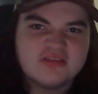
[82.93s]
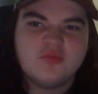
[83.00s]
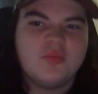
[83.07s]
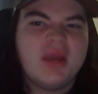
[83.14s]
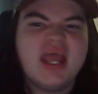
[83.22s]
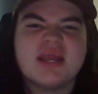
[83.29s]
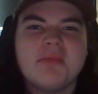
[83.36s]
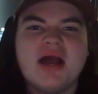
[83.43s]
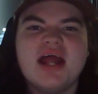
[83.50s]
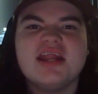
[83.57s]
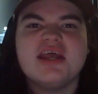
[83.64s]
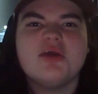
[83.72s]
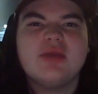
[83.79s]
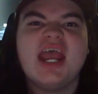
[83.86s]
Back in my
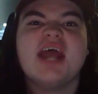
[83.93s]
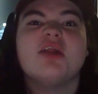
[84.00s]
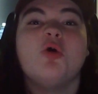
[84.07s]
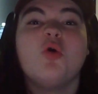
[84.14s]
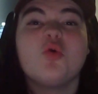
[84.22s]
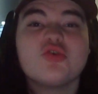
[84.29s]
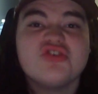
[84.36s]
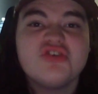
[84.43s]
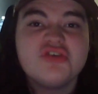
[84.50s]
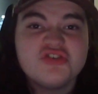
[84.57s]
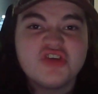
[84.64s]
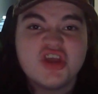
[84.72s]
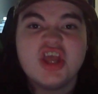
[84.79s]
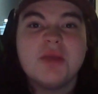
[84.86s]
day, we had horses,
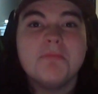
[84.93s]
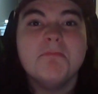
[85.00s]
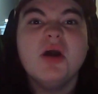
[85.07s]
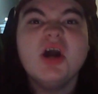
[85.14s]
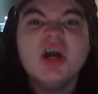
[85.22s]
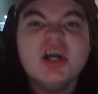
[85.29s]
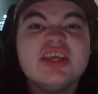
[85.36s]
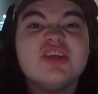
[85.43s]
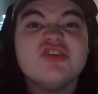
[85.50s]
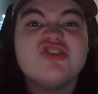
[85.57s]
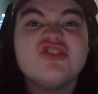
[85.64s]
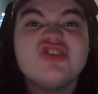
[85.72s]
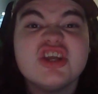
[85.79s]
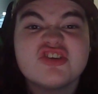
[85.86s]
mud, and
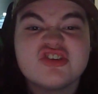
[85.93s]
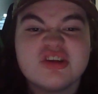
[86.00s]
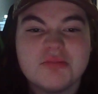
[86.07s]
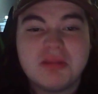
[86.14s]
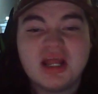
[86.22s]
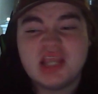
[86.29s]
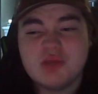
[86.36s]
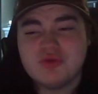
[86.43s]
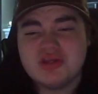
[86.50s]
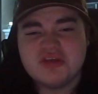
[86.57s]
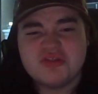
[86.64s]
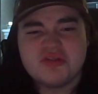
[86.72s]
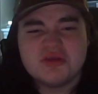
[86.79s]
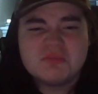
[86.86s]
sticks to play with.